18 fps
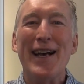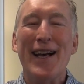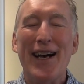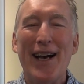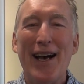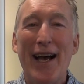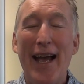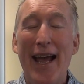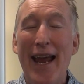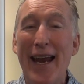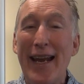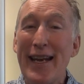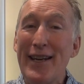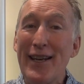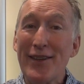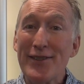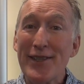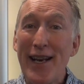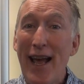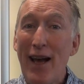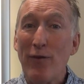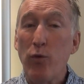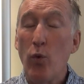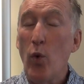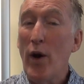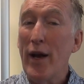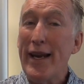Uh, and he doesn't
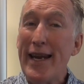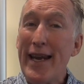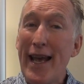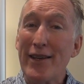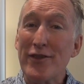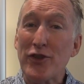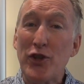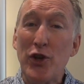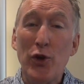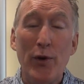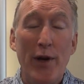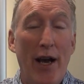have one, he has two.